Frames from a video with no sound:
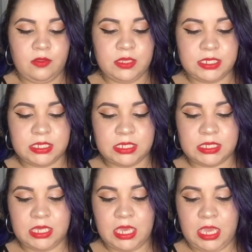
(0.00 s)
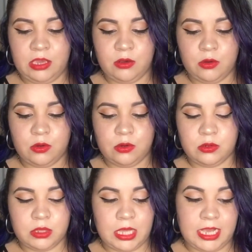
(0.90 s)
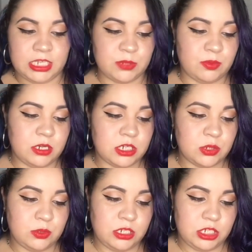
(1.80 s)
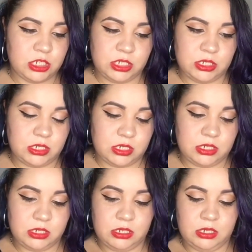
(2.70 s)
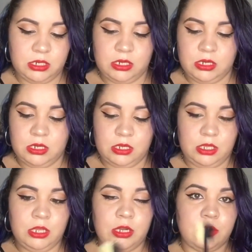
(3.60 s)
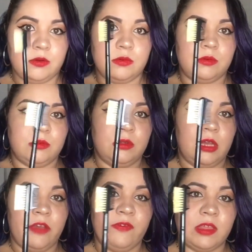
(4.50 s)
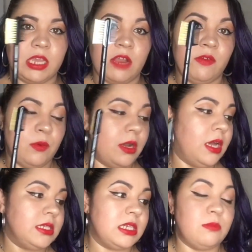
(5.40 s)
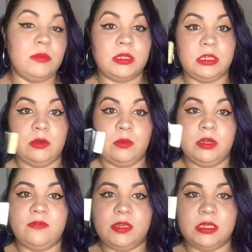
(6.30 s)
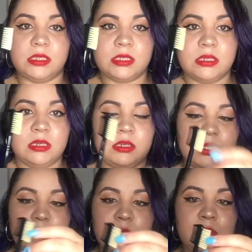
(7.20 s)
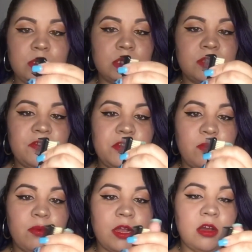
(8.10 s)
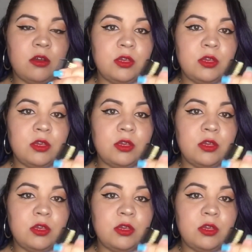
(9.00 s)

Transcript: This is the Angle Lash Brush, which, you know, I feel like everyone has like a million and one of these. So you could use this for your brow,